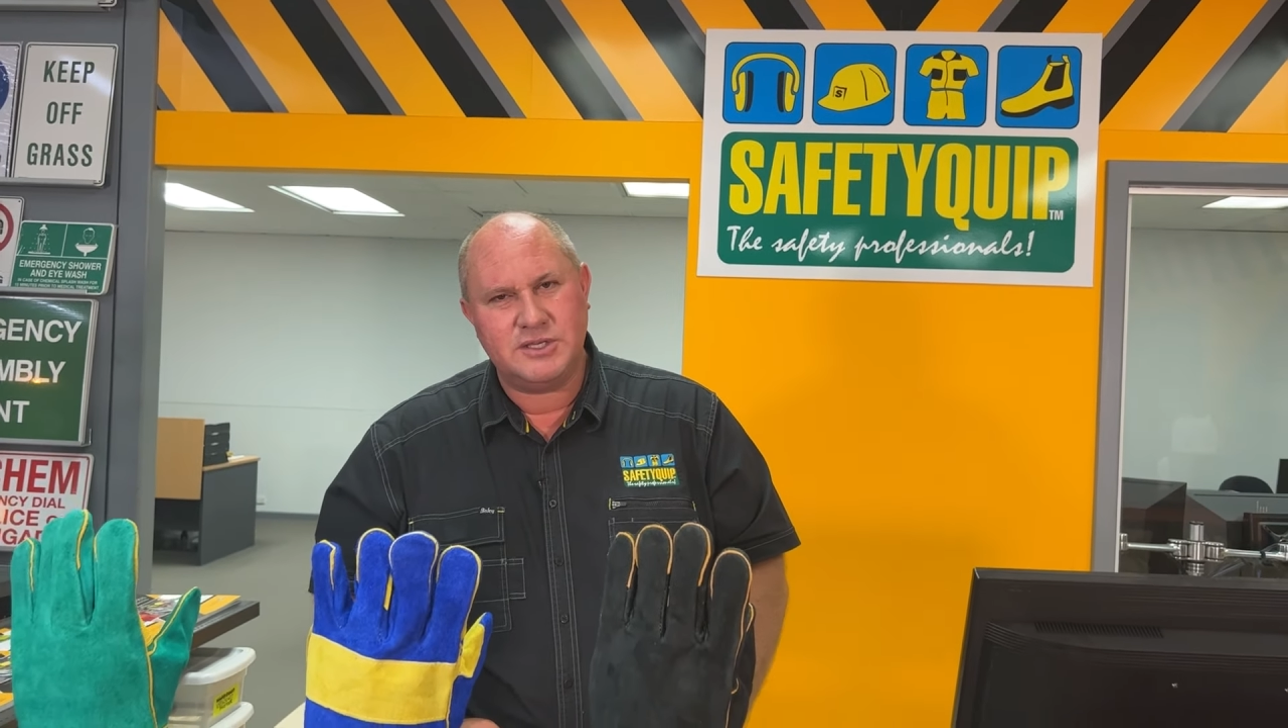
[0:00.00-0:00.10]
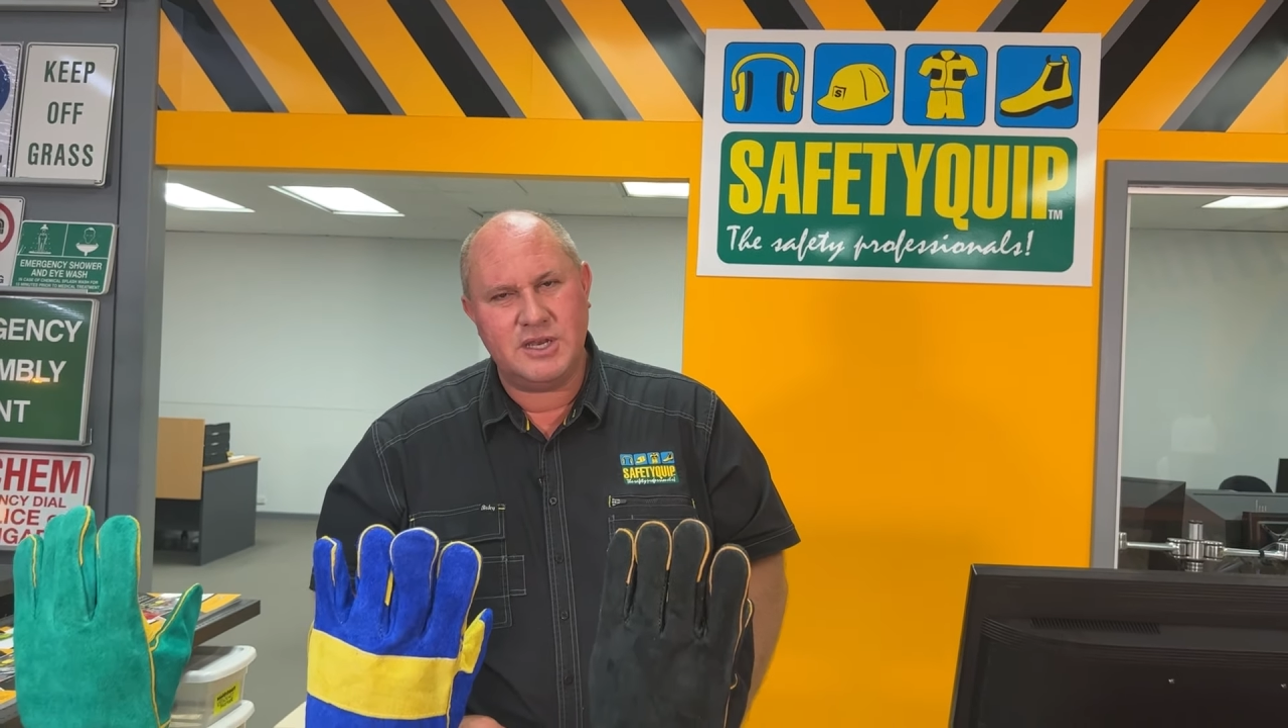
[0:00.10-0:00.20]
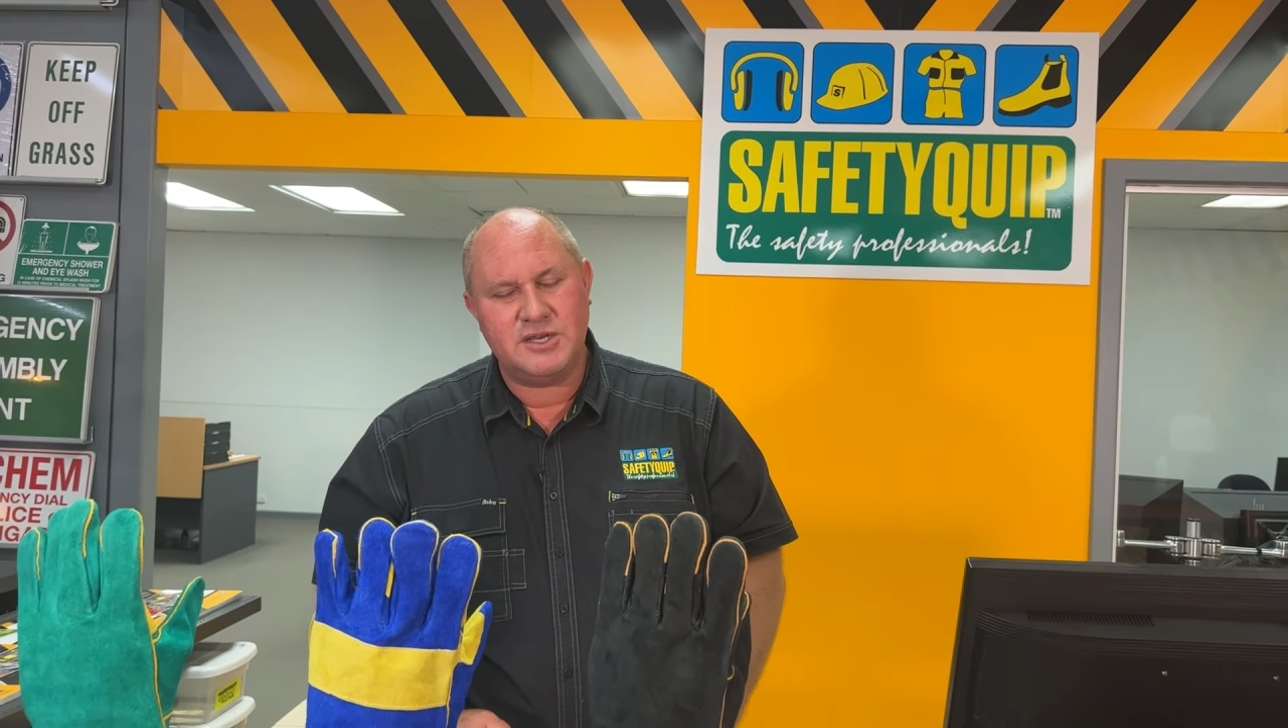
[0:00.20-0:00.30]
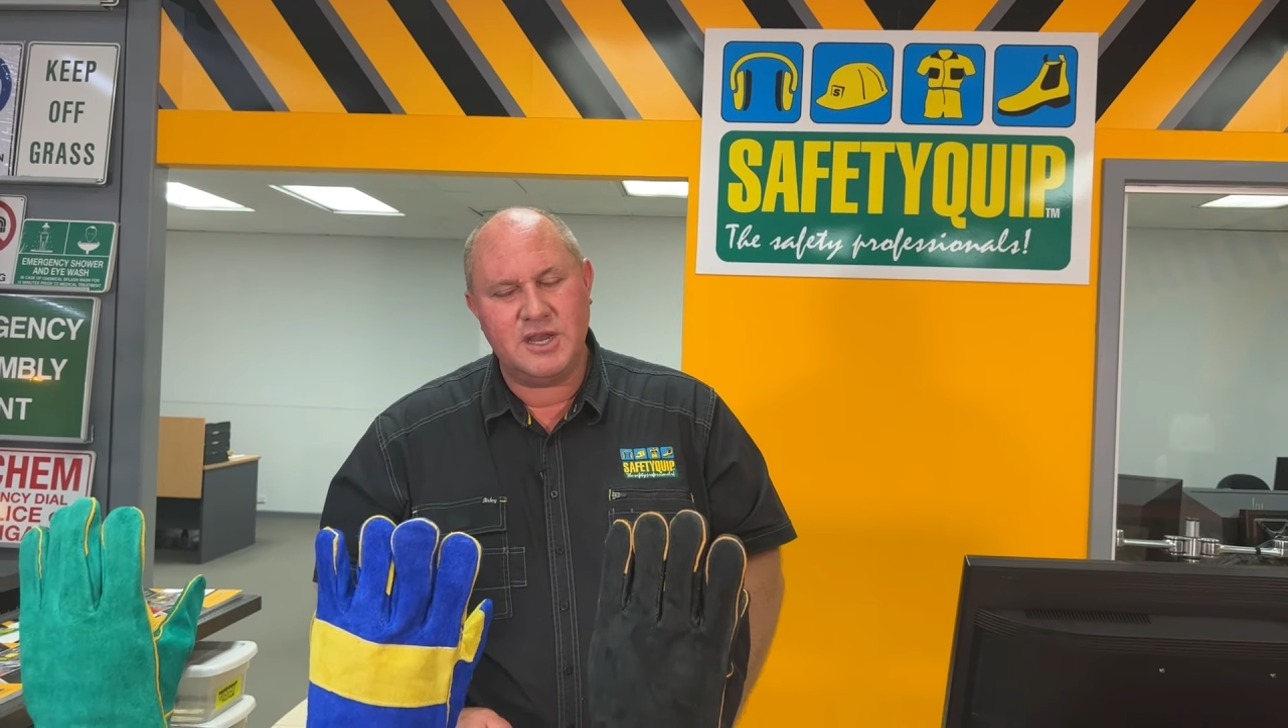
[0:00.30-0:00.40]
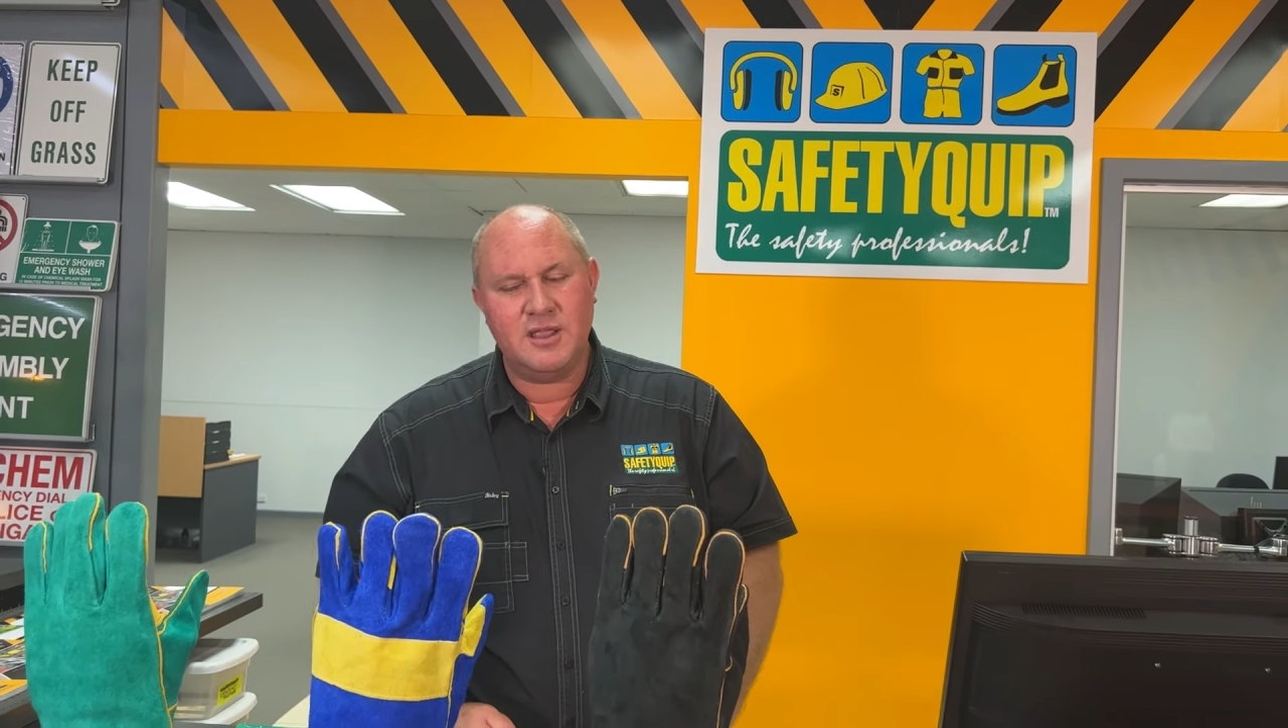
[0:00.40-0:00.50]

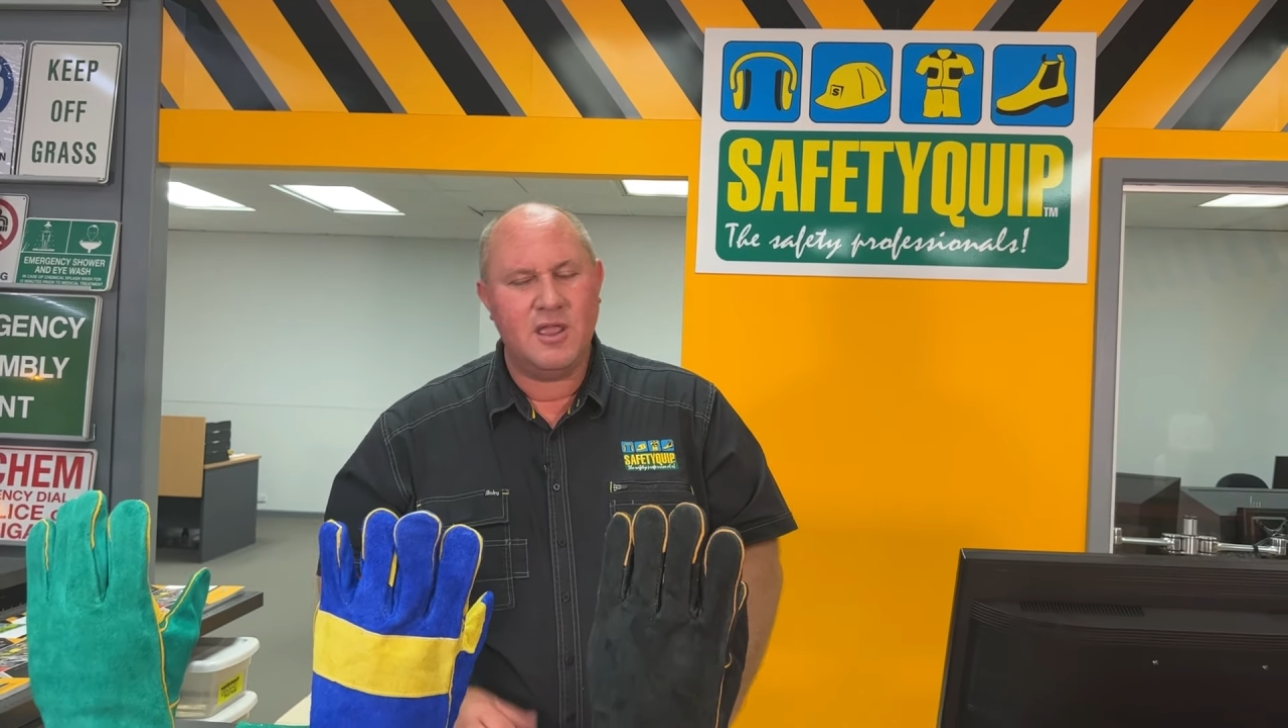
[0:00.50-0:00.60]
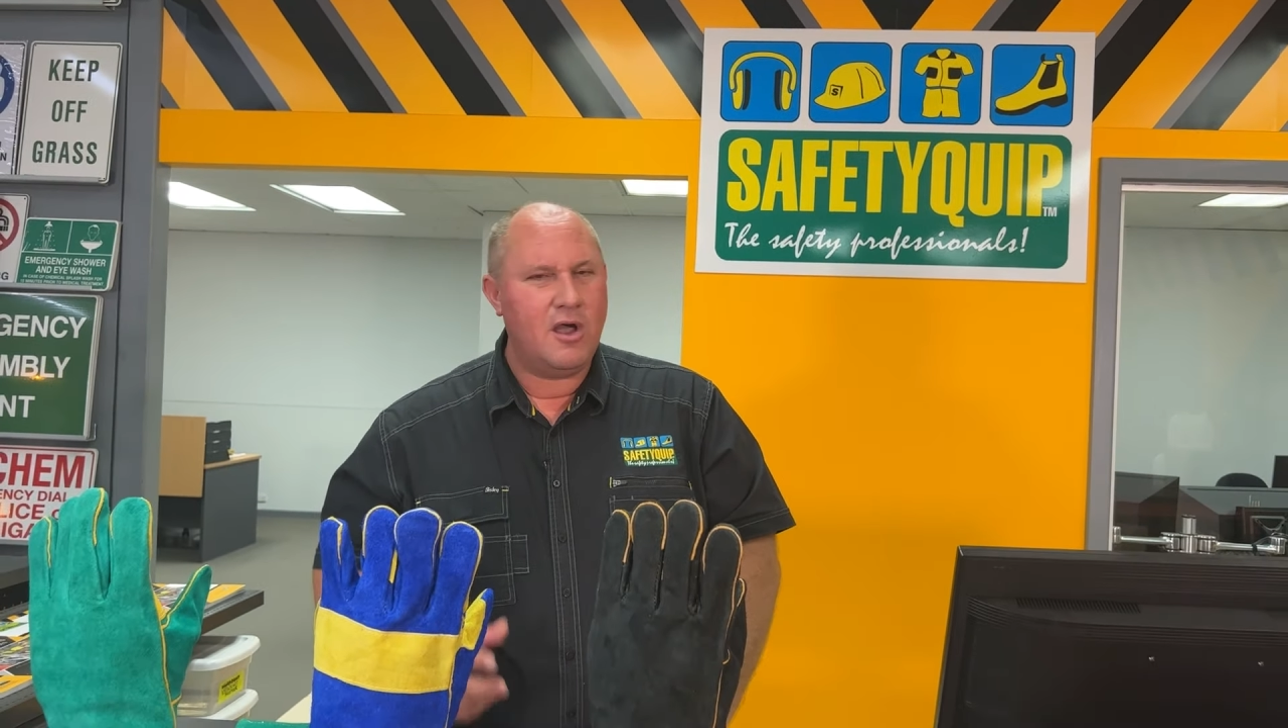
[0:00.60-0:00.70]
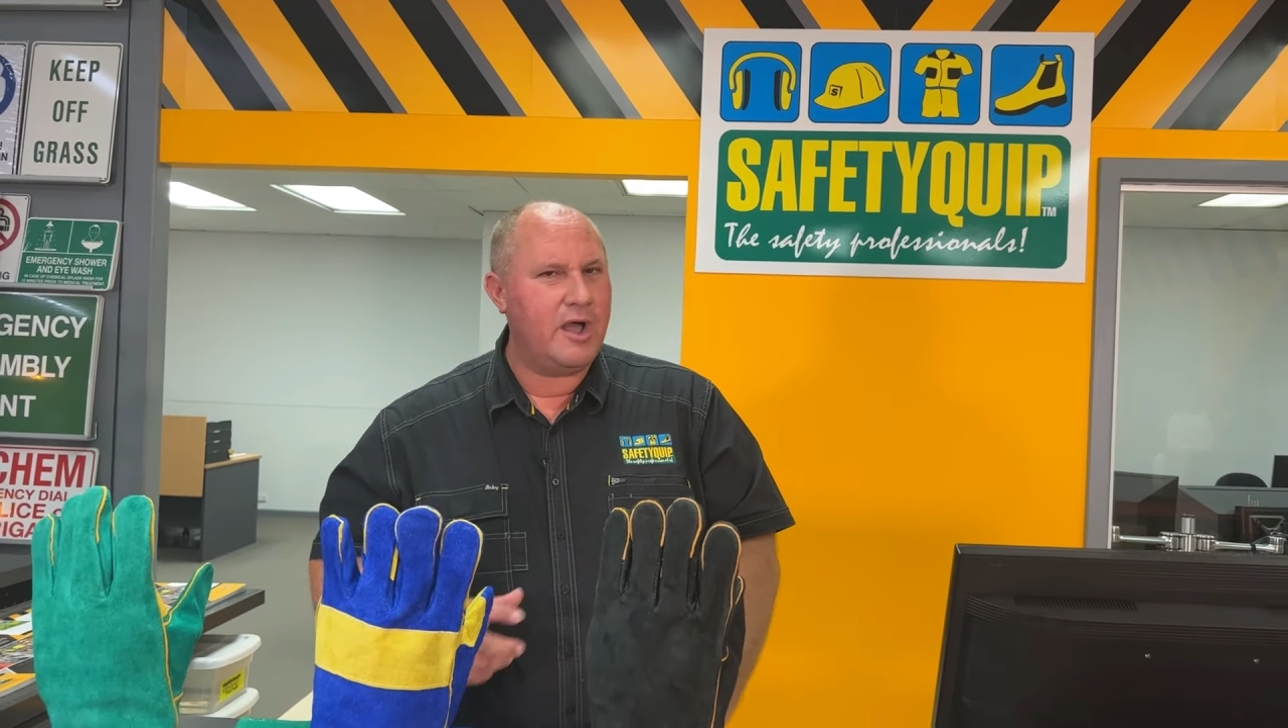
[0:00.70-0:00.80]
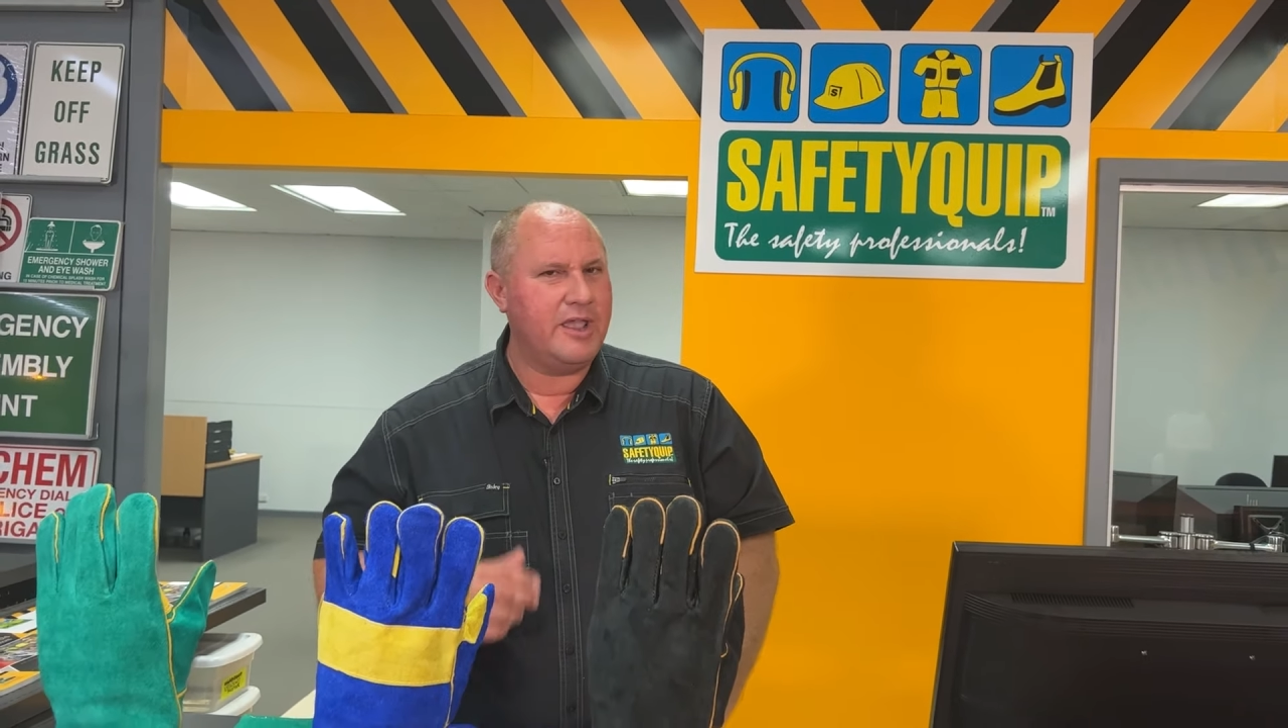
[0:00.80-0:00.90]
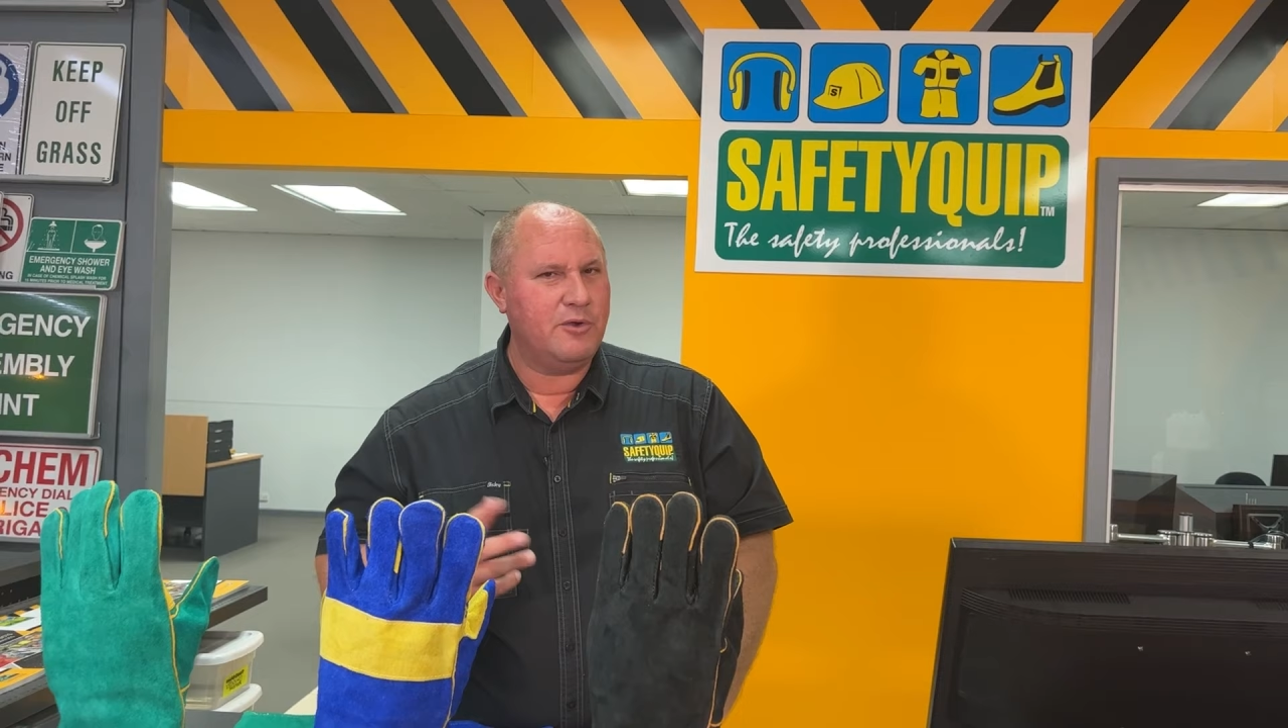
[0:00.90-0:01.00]
stitching, i.e.